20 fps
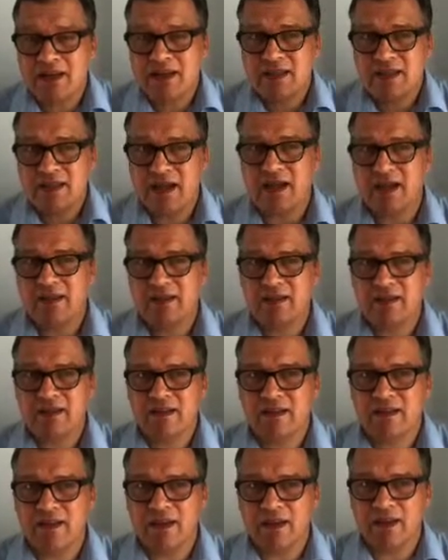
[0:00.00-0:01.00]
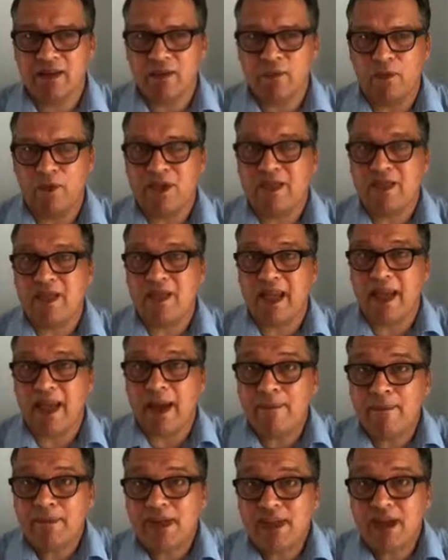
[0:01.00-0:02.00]
started with an
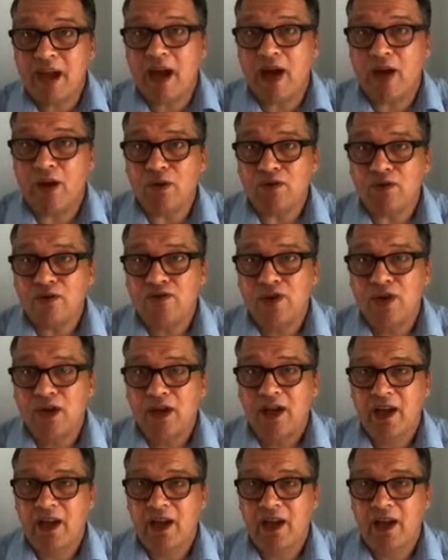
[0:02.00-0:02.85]
empty house,